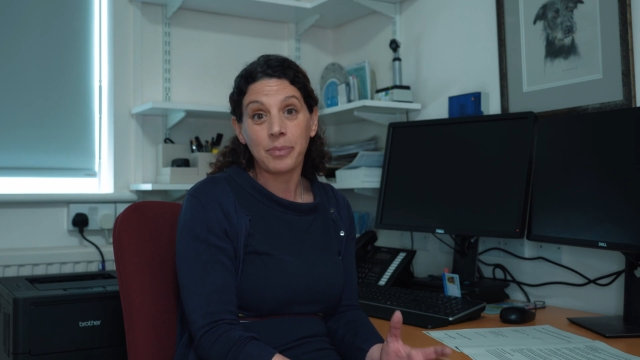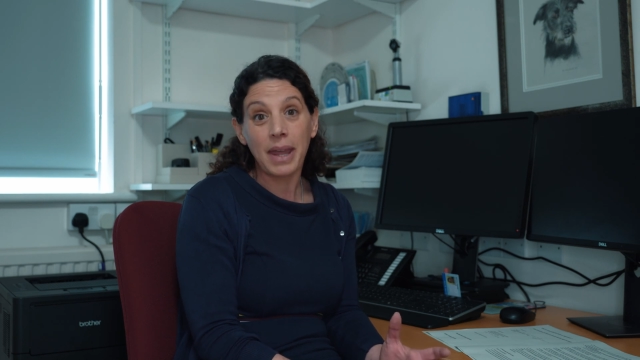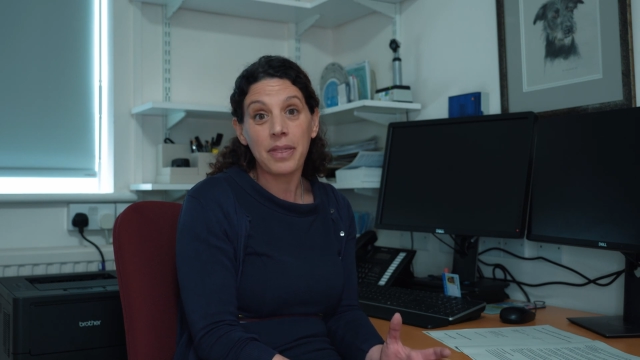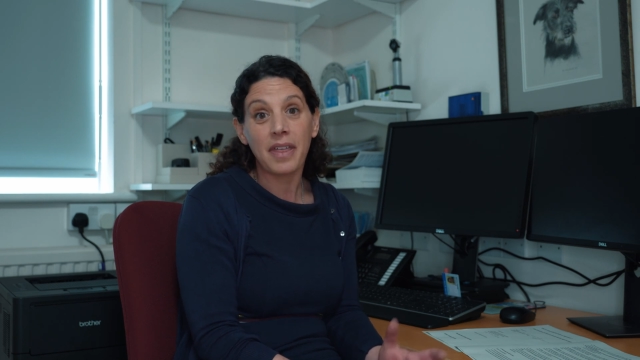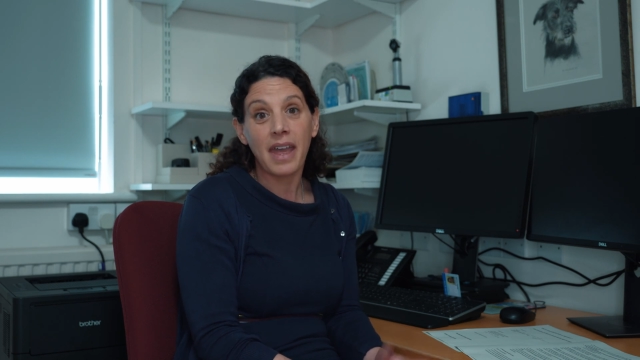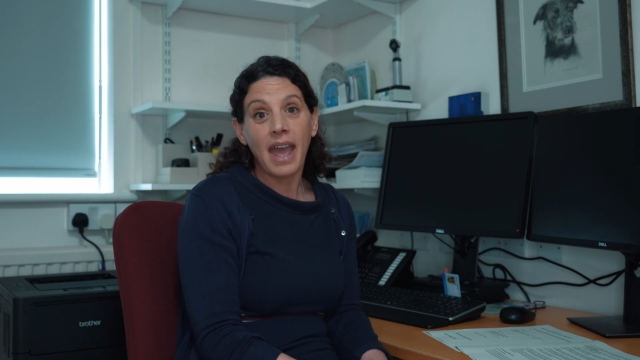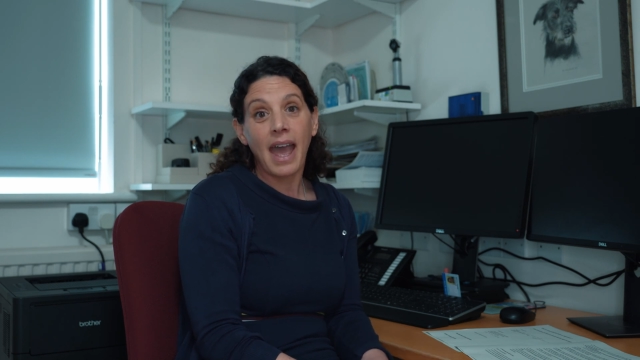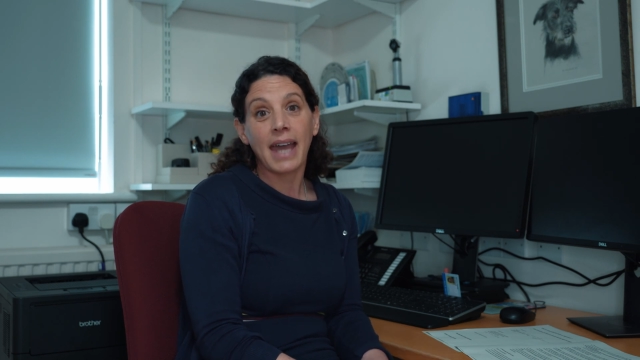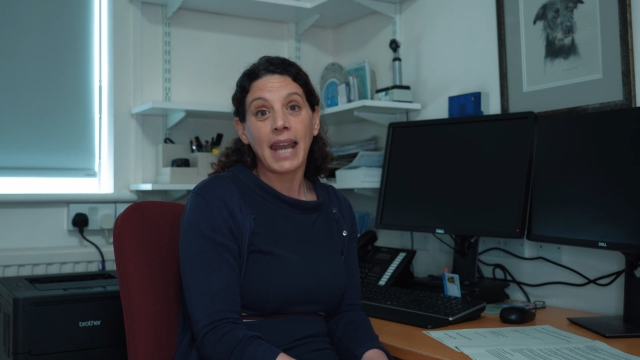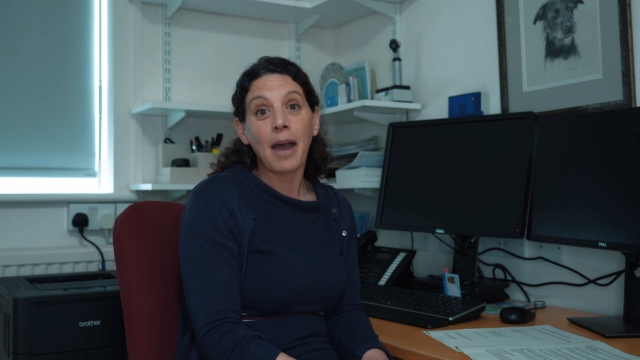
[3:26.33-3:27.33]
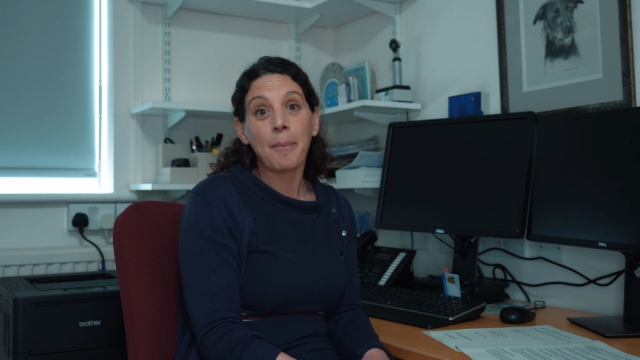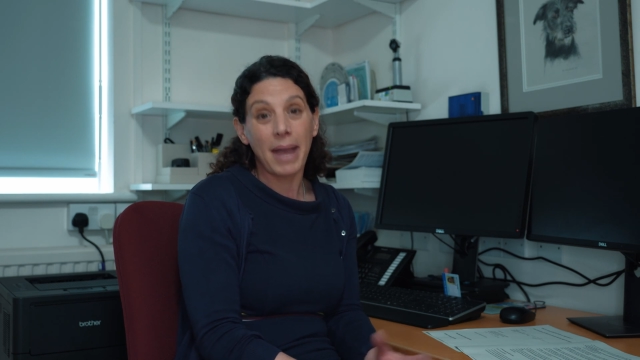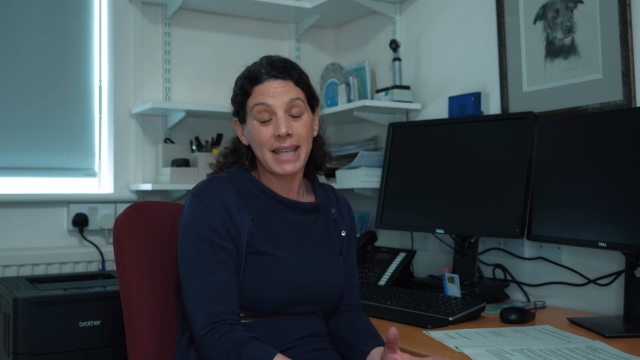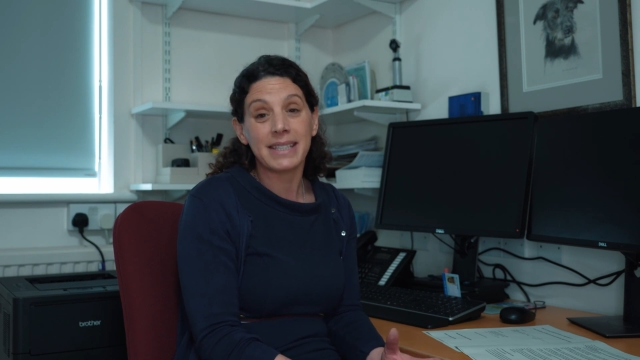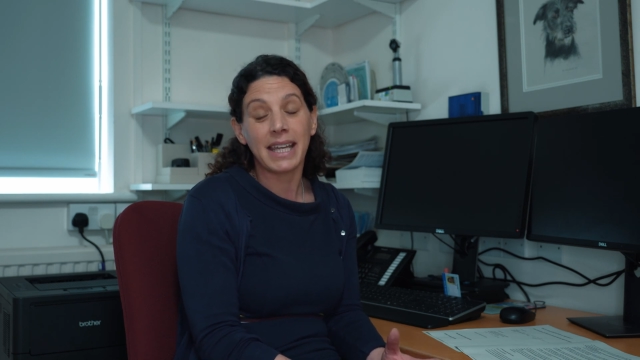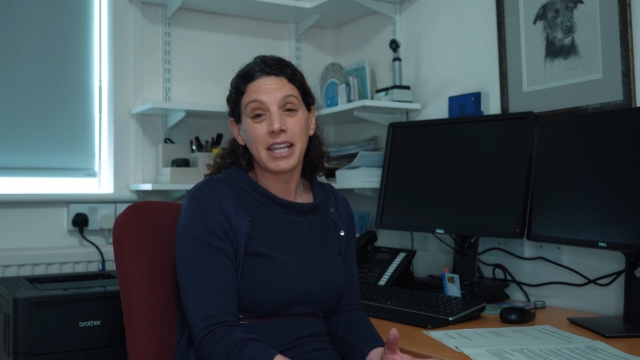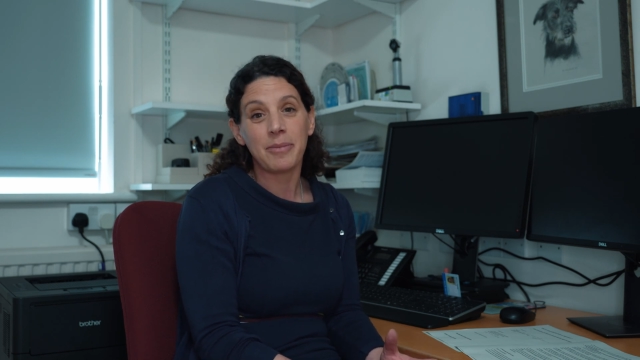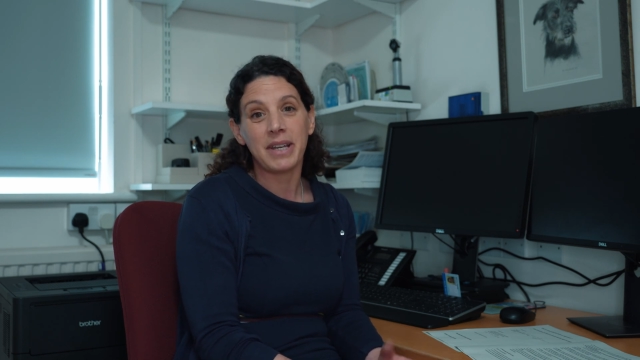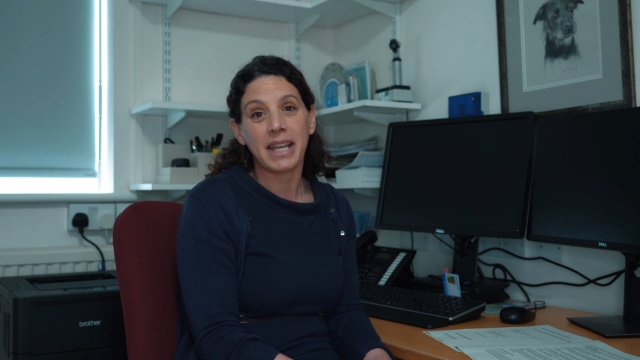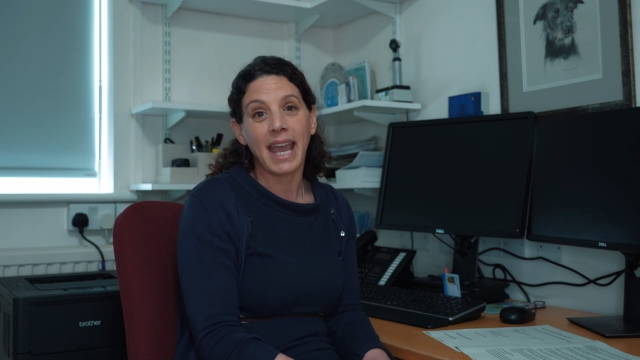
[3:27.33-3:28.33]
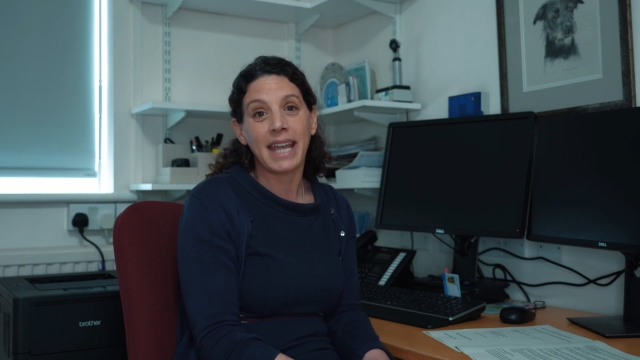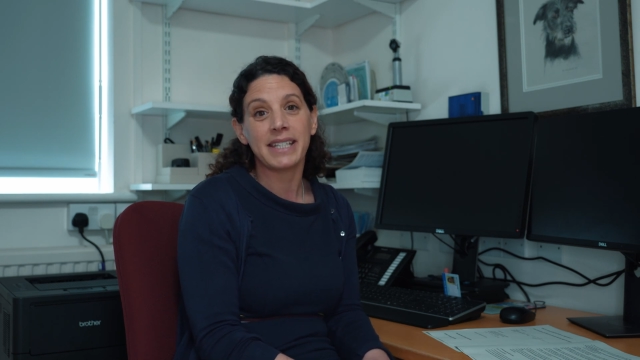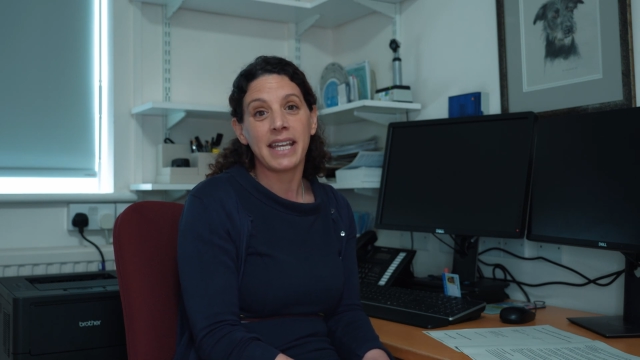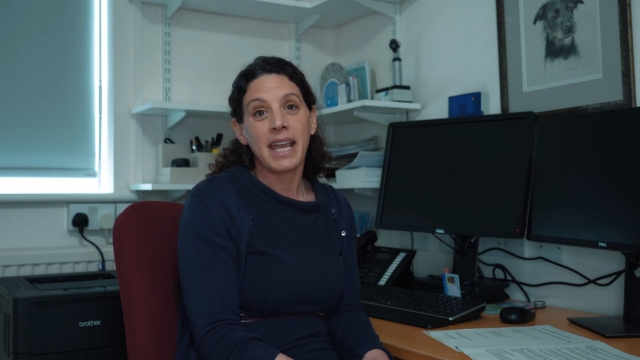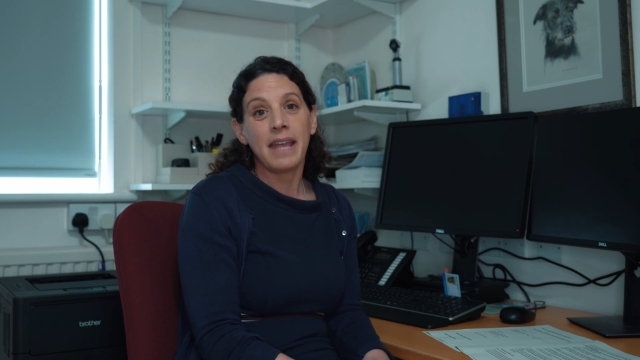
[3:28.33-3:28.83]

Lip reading: with and how best they communicate.